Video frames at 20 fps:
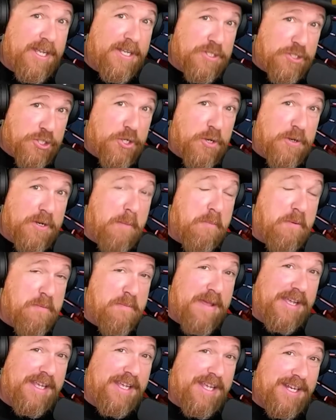and showing up and
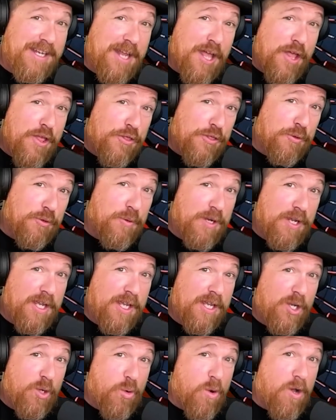making
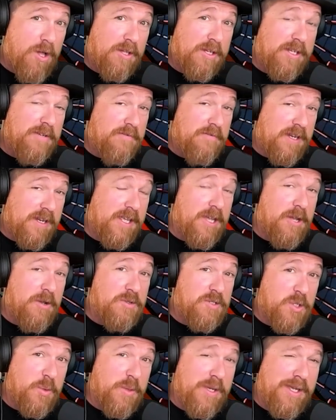3 quality
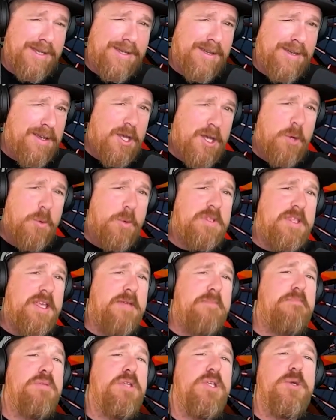videos a week with
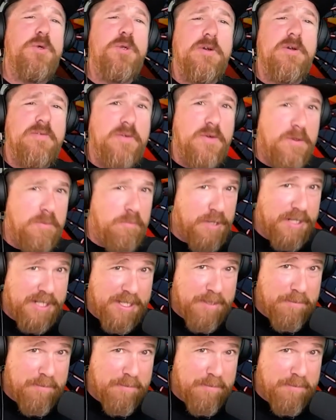a beautiful Bricky